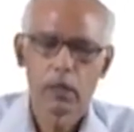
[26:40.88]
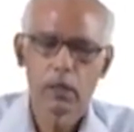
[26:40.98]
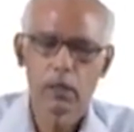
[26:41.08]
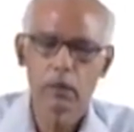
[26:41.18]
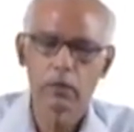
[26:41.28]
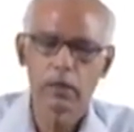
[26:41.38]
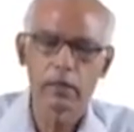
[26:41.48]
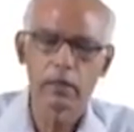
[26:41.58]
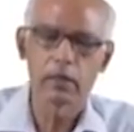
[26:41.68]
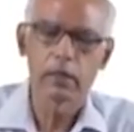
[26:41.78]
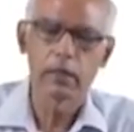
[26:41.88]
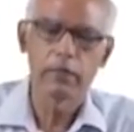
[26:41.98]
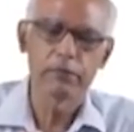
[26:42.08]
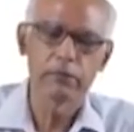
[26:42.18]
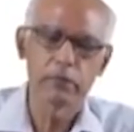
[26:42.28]
Now that
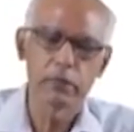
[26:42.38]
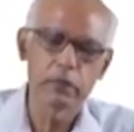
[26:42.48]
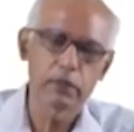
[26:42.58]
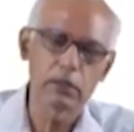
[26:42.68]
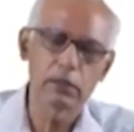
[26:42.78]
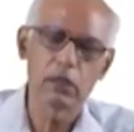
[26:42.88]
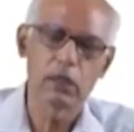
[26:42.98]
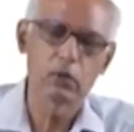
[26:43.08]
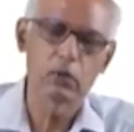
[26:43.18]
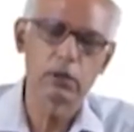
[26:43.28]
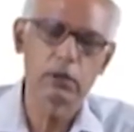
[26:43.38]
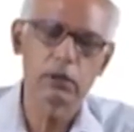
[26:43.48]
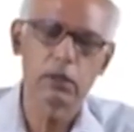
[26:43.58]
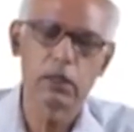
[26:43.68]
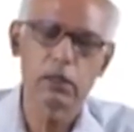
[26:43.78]
if this is how this